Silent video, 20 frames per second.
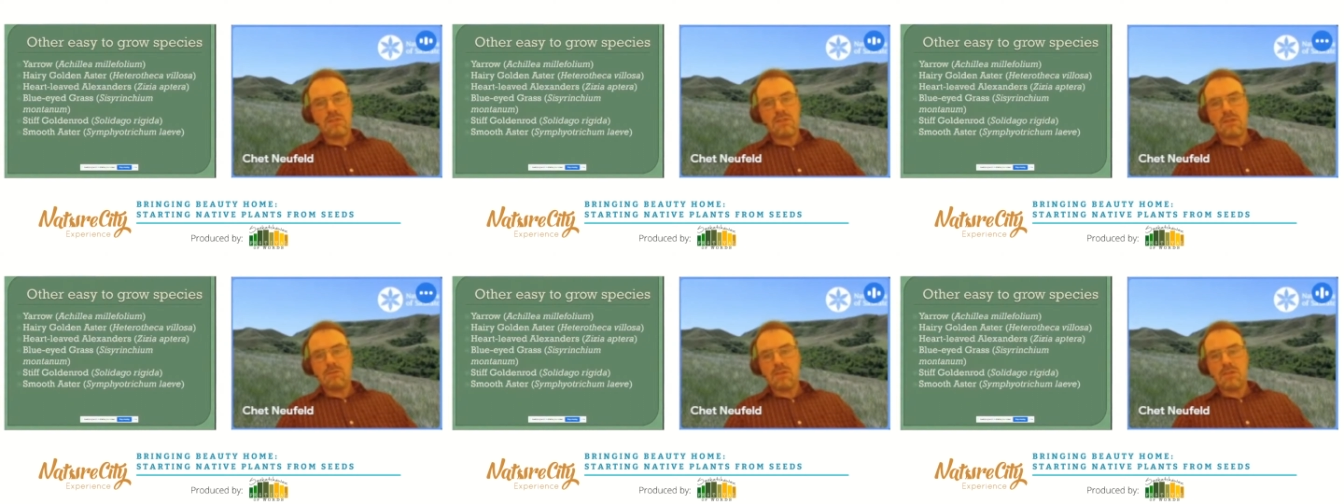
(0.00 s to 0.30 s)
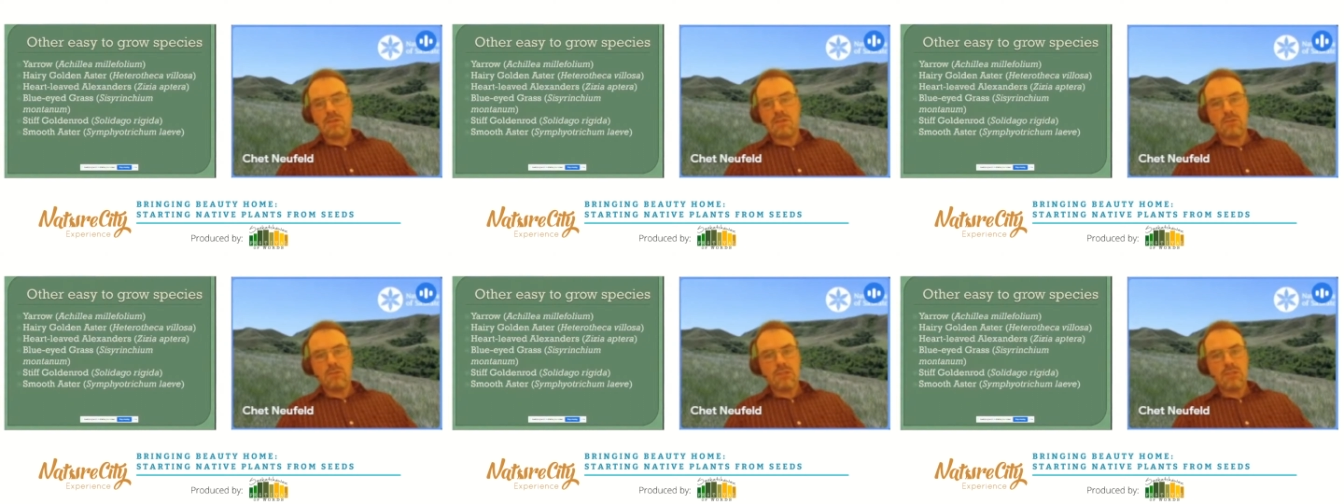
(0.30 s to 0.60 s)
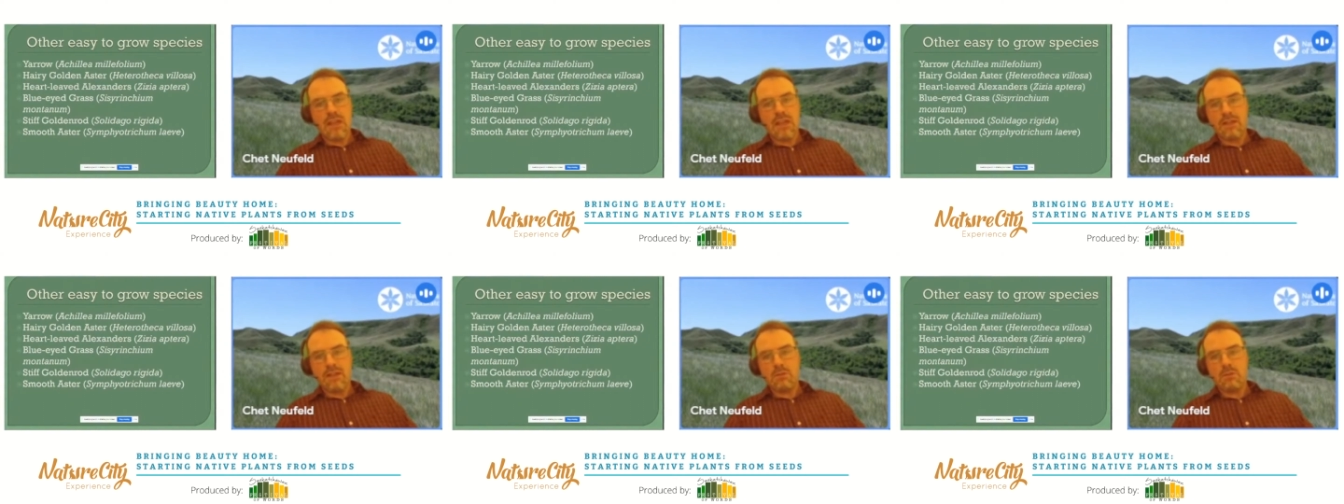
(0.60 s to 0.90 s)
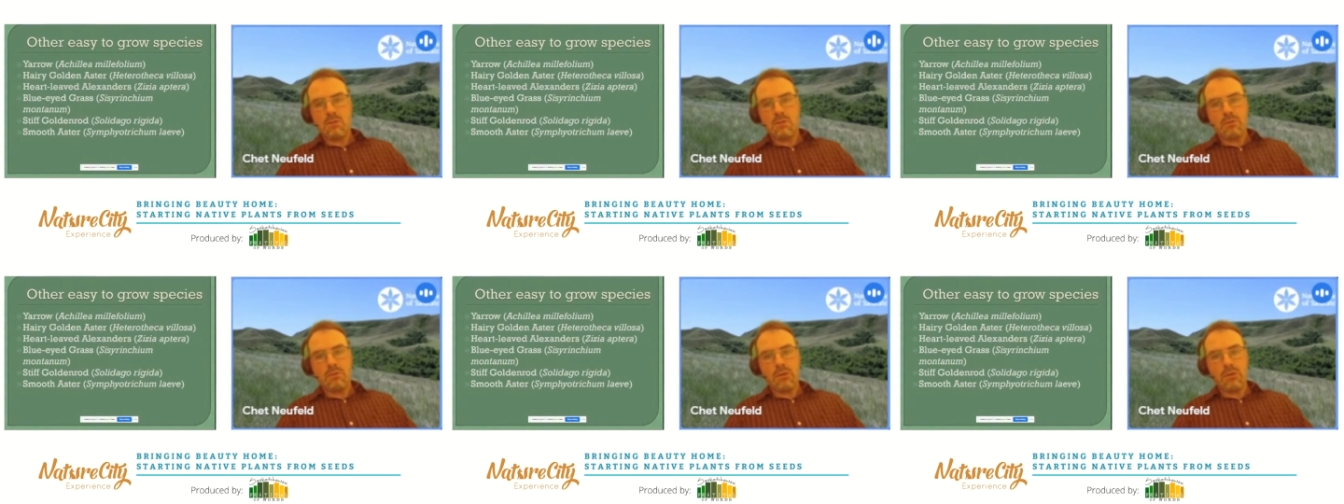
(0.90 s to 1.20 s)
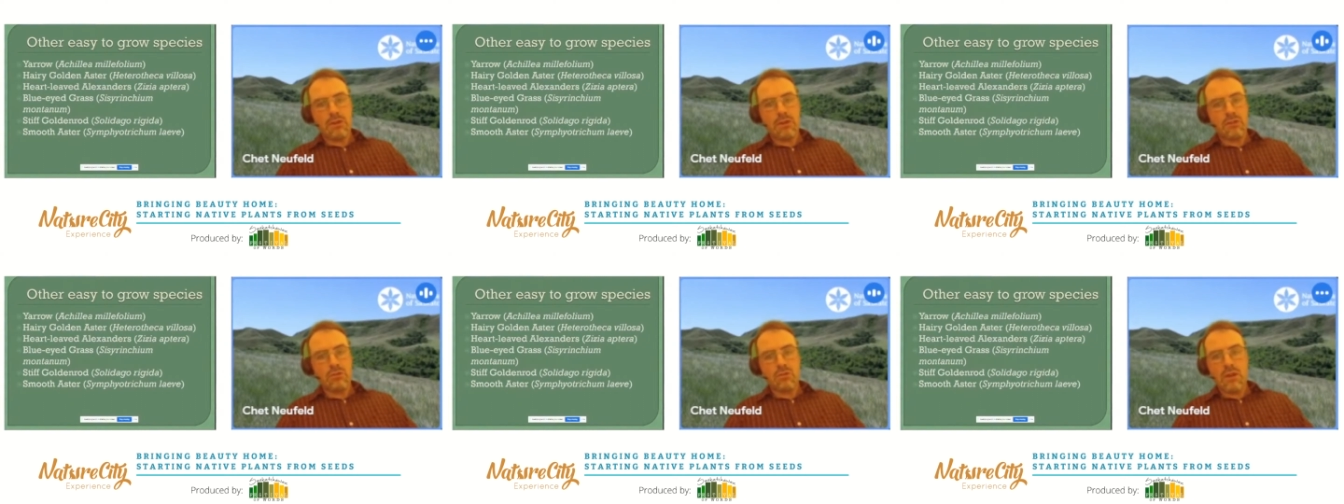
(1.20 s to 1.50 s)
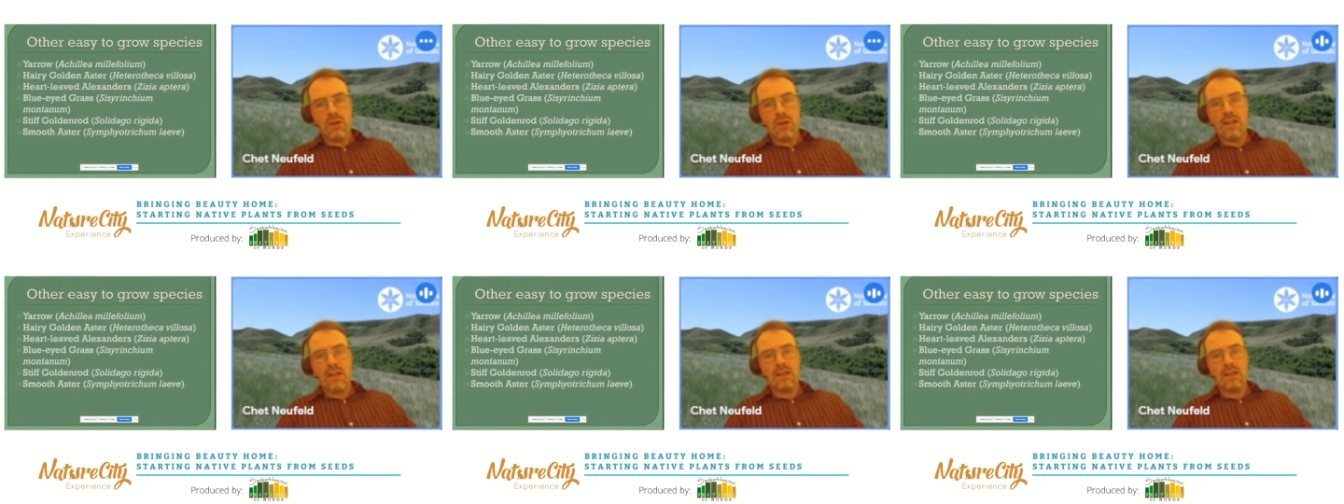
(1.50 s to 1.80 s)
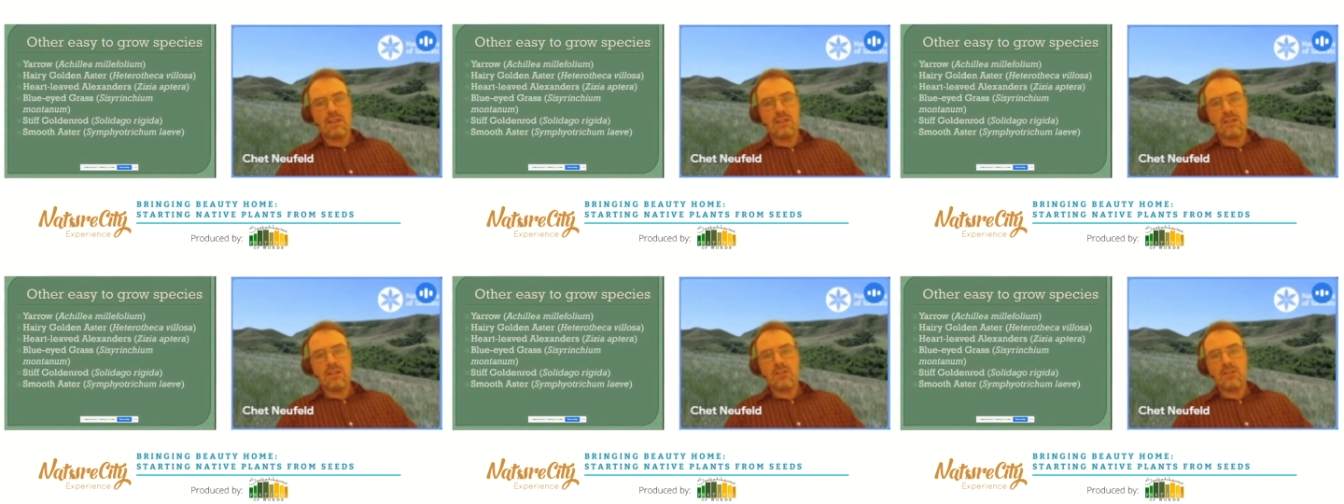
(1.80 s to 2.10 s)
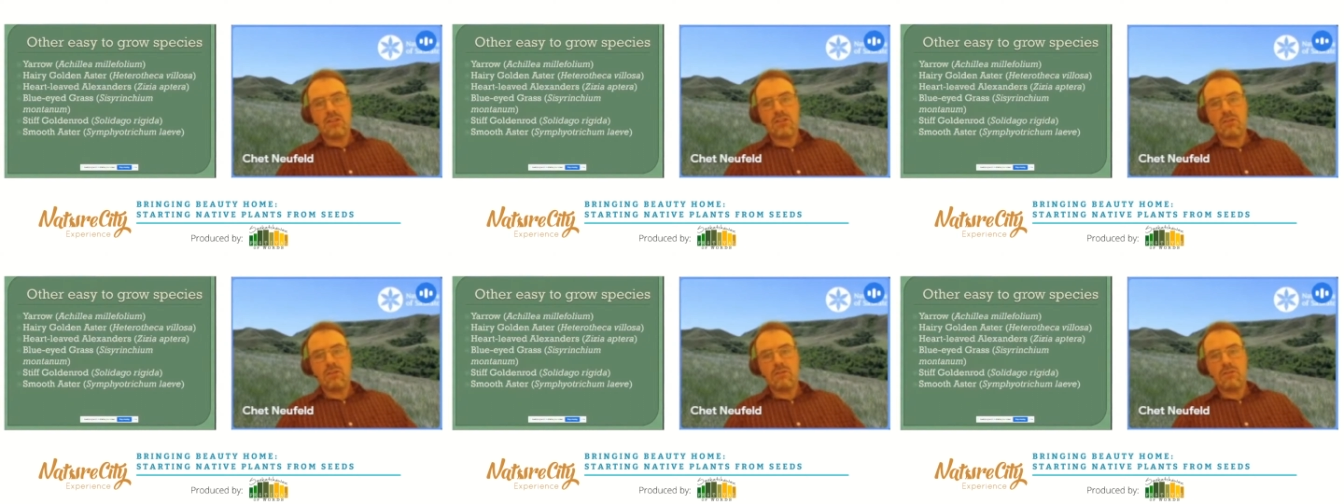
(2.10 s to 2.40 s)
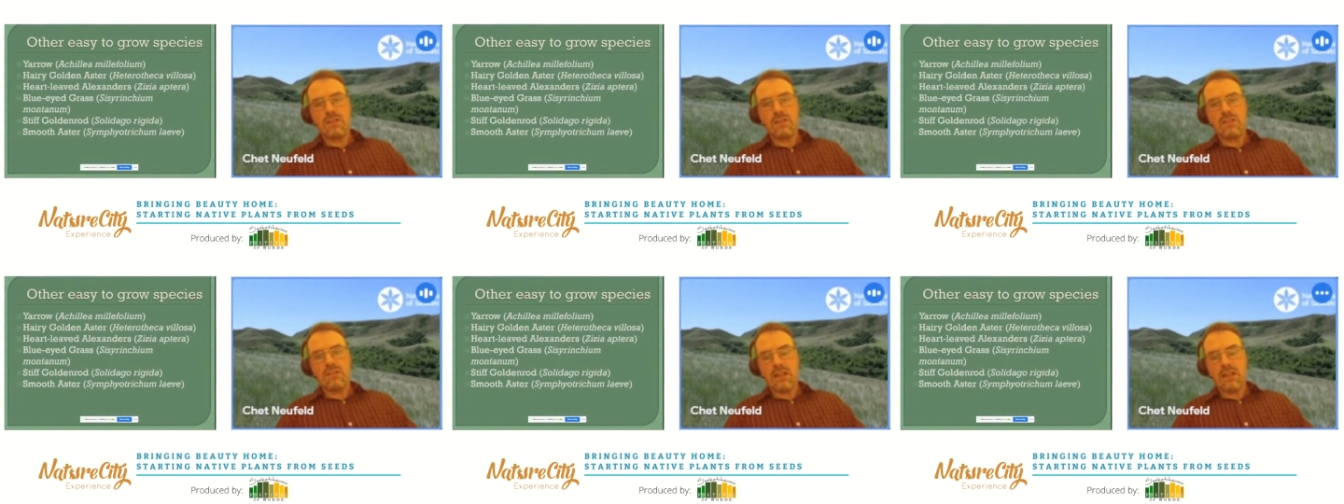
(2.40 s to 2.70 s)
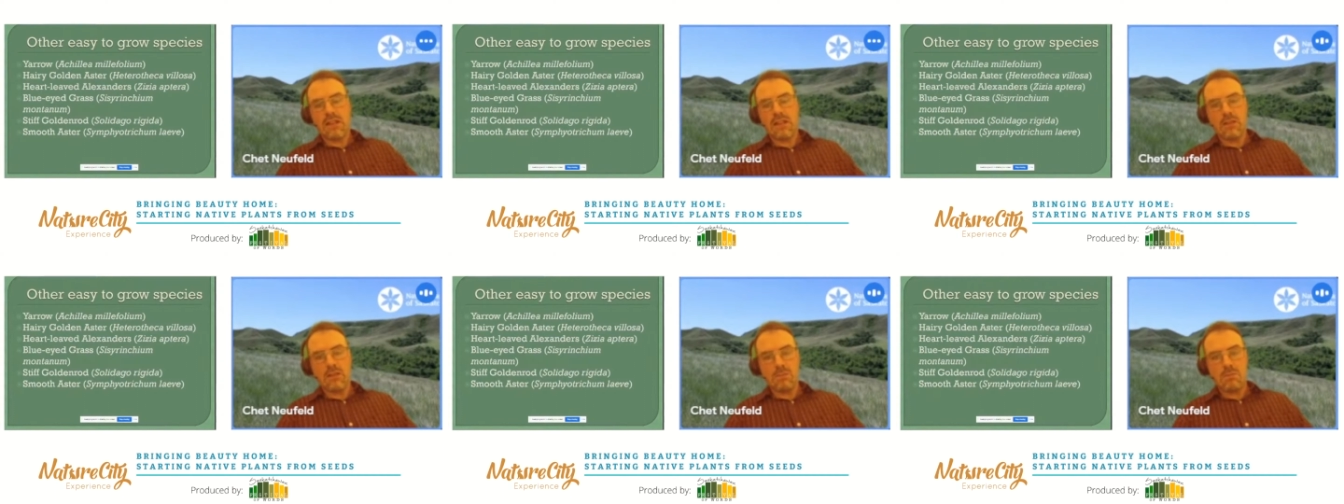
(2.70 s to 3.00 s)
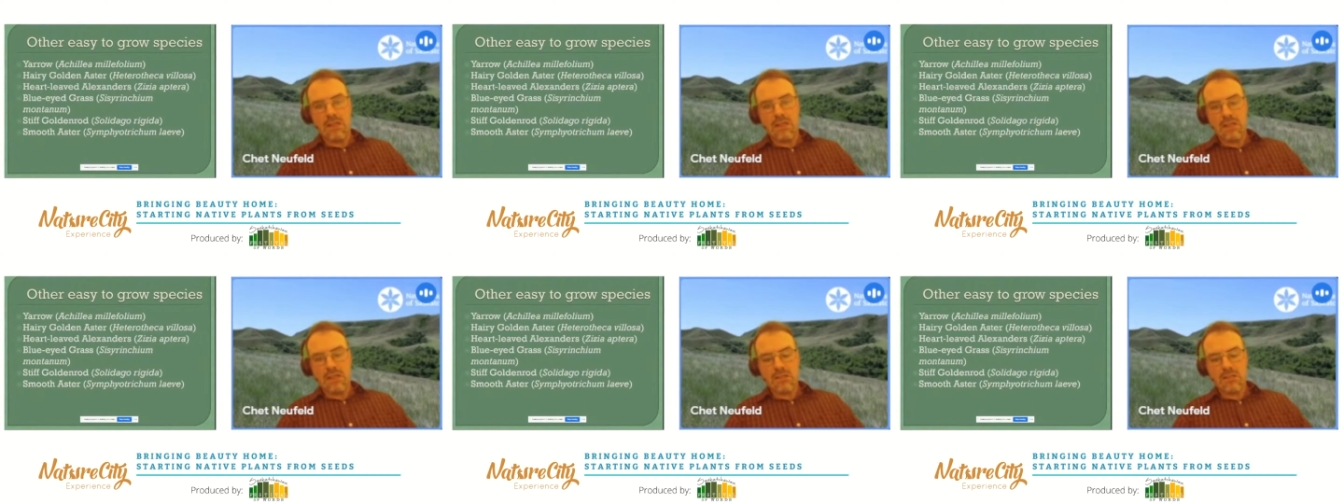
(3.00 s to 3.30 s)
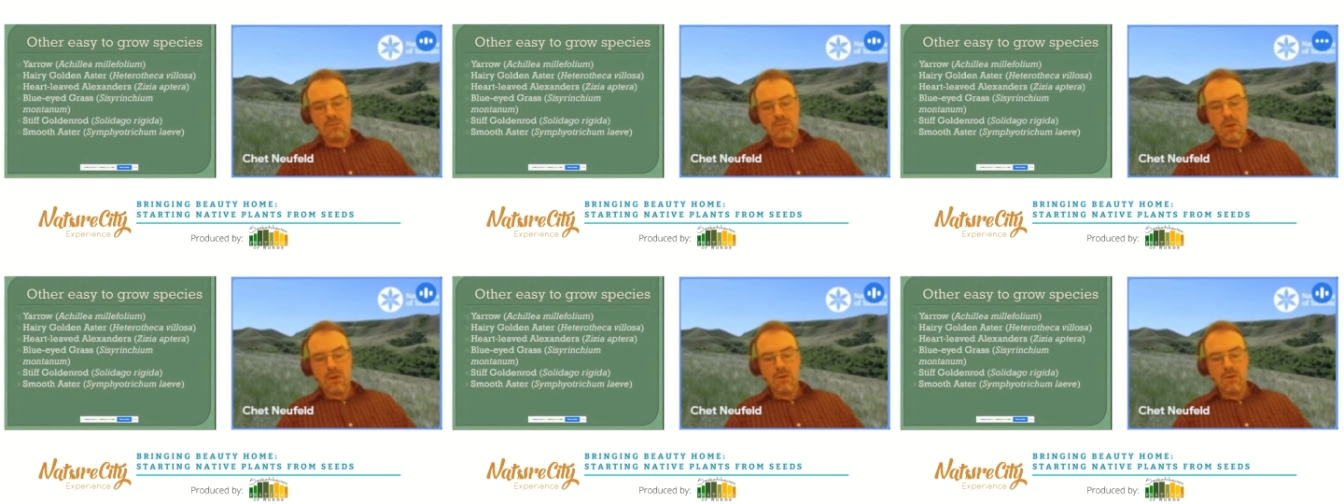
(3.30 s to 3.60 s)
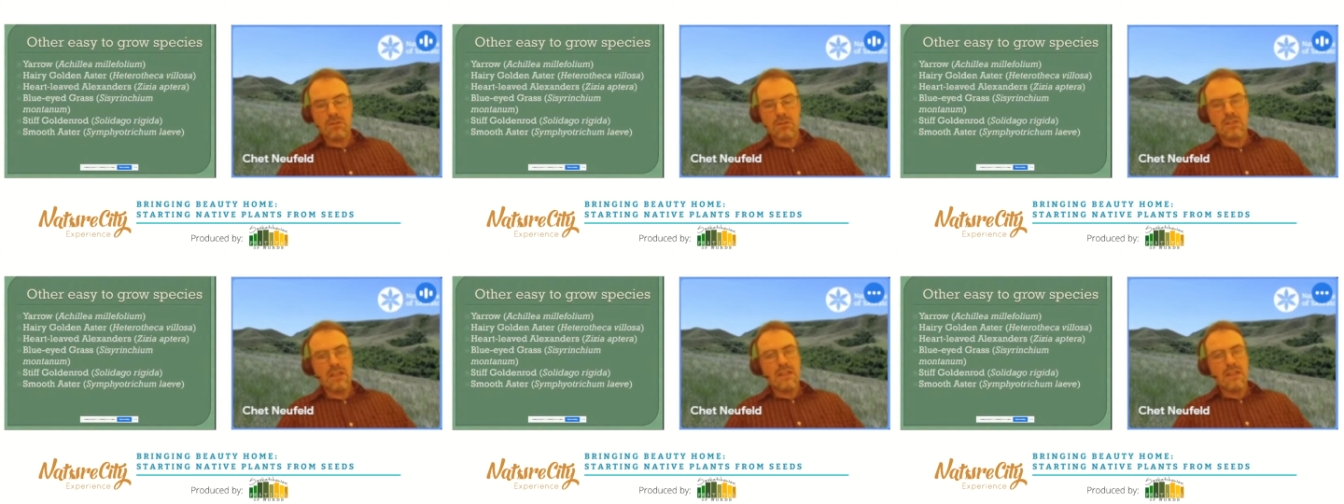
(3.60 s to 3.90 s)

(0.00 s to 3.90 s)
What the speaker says: Some of them just have to be pressed right into the surface and can be exposed.